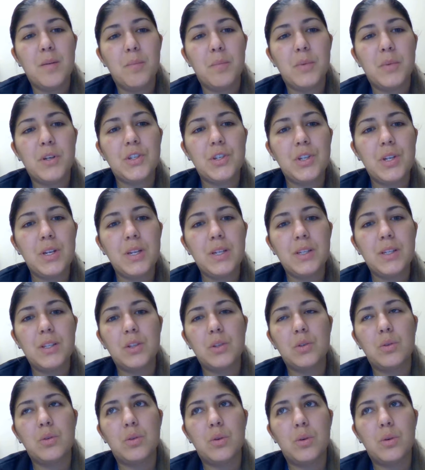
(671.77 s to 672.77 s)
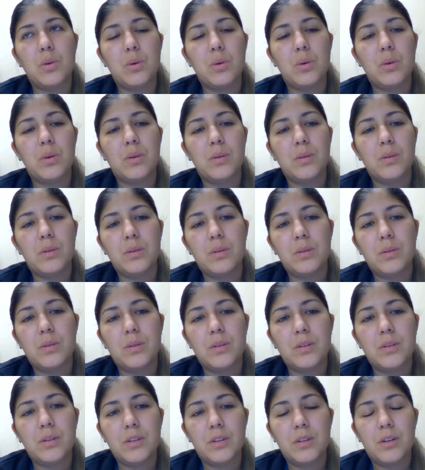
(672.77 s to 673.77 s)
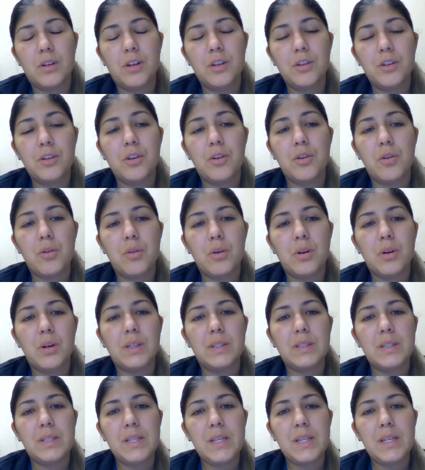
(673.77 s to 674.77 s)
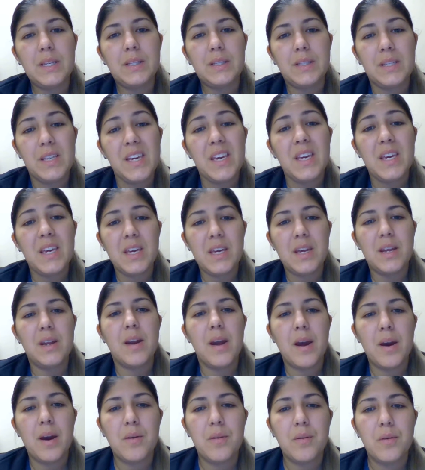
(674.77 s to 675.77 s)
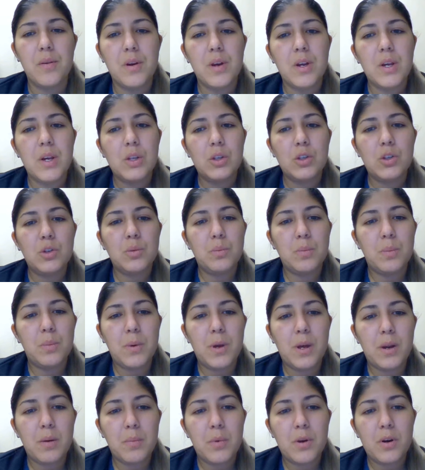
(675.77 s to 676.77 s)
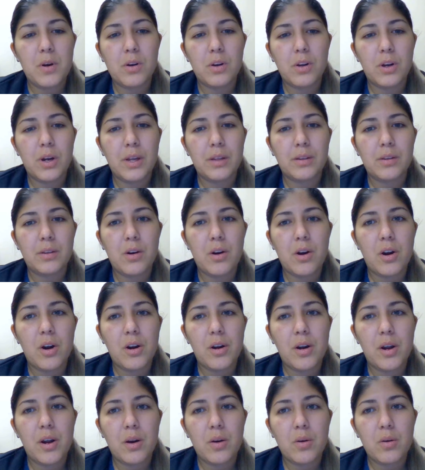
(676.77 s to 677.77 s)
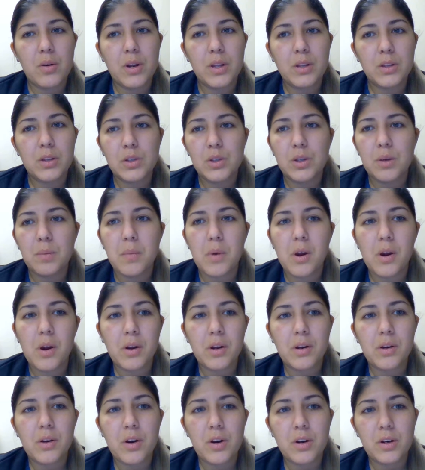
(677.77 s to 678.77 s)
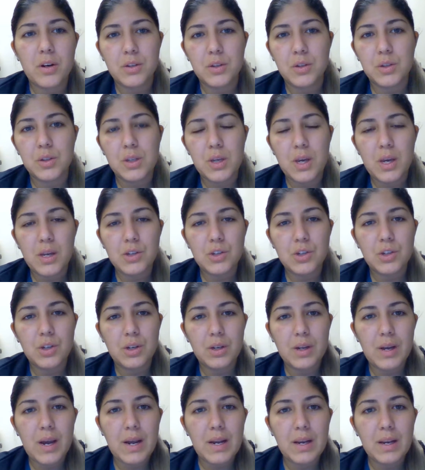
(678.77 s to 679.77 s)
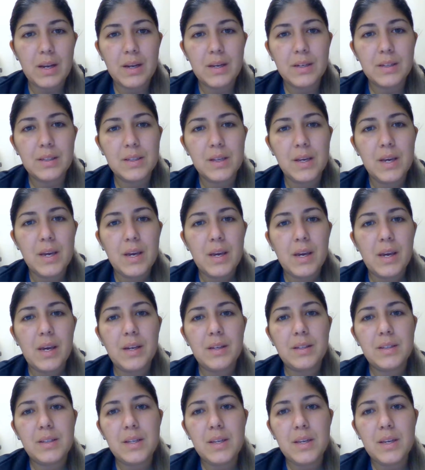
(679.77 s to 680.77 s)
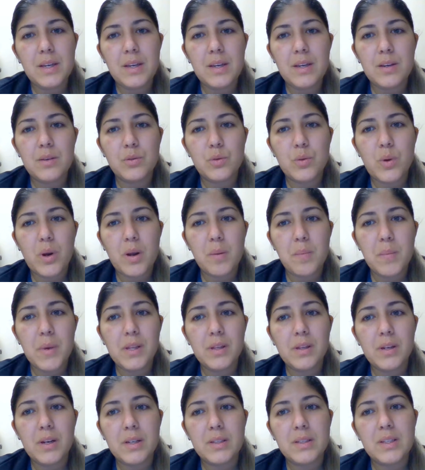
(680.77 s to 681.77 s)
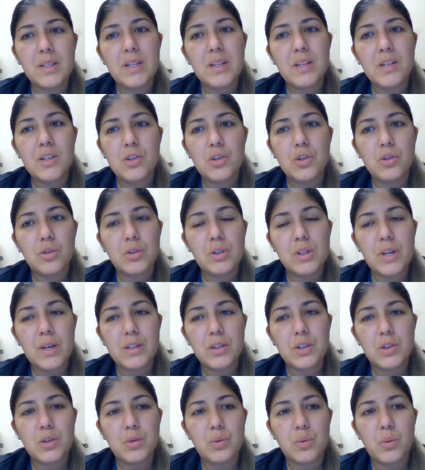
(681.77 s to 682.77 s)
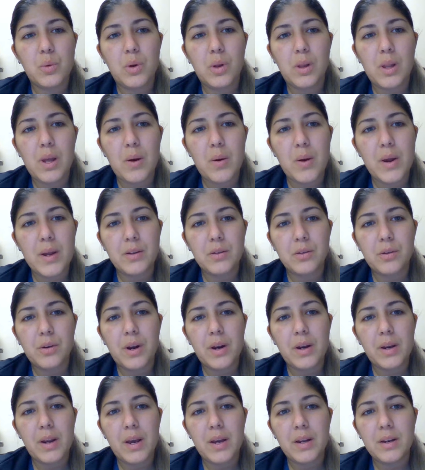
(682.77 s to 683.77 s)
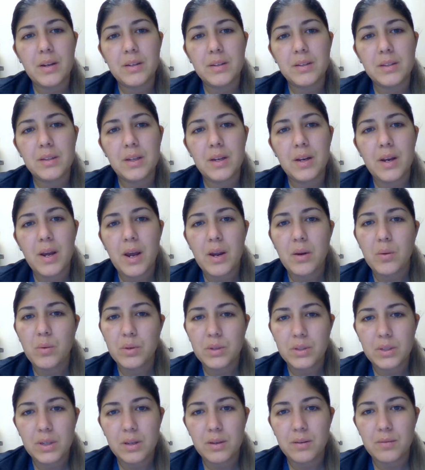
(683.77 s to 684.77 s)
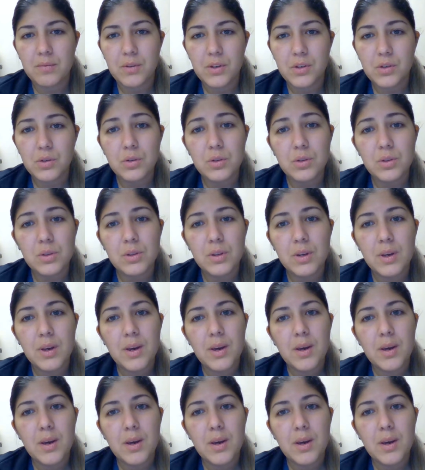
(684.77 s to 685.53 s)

but she needs to undergo a TTE now to get a better look at the heart. According to the American Heart Association guidelines, a TEE is recommended as the initial test to rule out endocarditis in high-risk individuals.